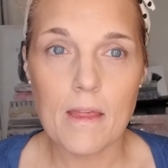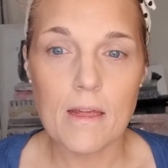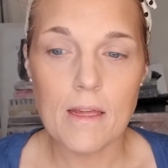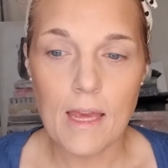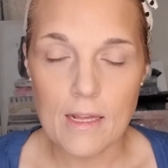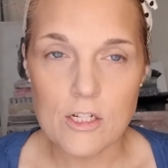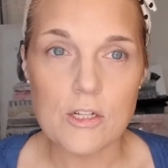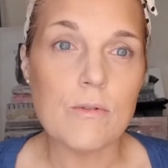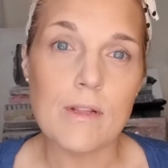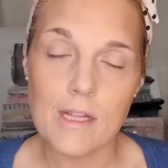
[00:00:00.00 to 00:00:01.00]
can't
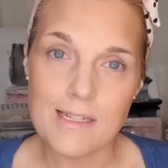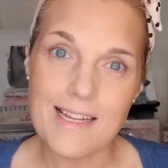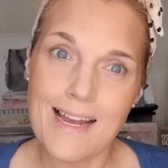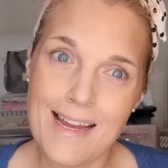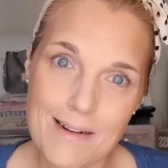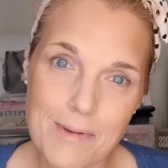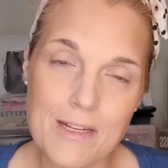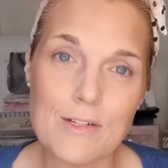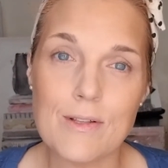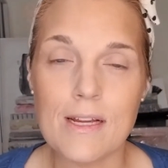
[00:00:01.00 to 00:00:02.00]
do, and things that Adam can
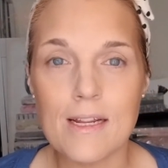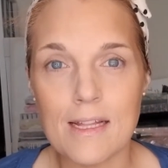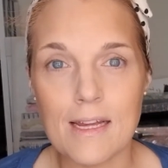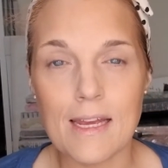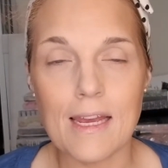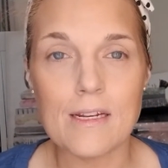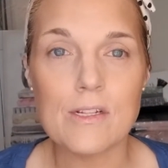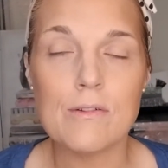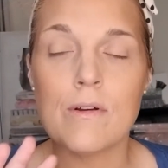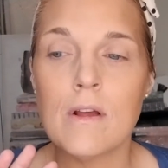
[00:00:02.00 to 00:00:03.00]
do that Eli can't
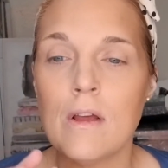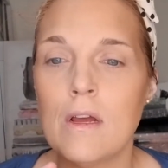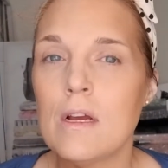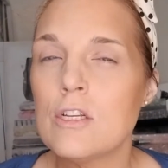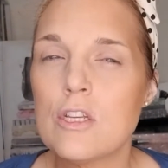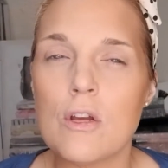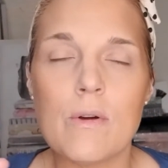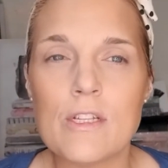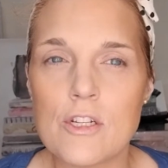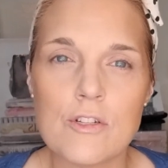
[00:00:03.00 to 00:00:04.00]
do. So
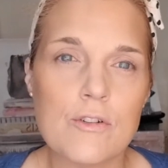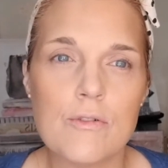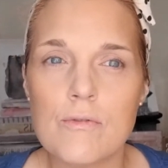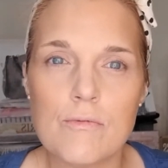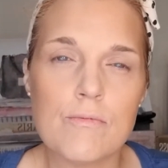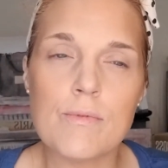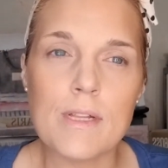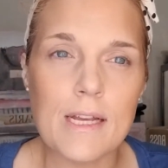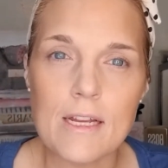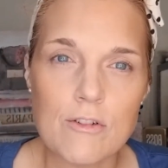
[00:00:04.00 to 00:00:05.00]
it's just really
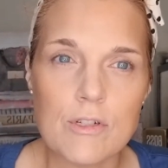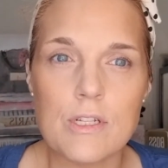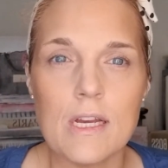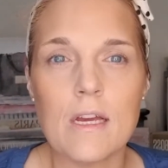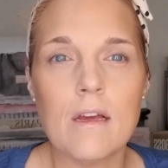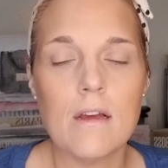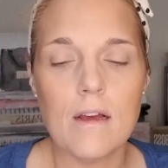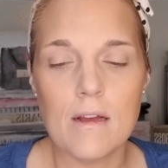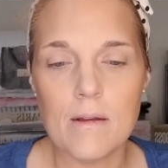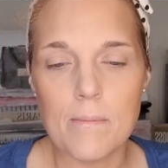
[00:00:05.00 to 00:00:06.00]
interesting
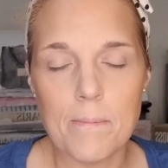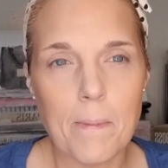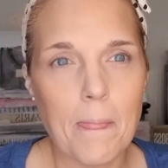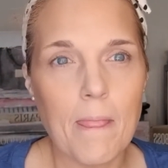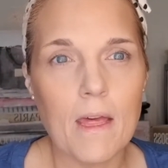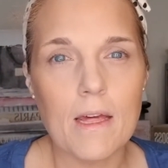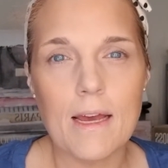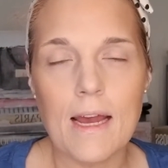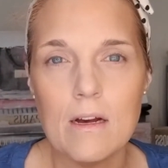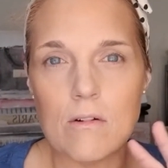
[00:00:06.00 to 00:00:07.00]

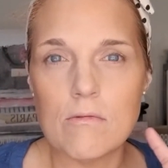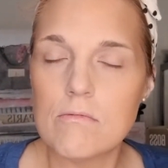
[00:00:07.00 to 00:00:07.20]
how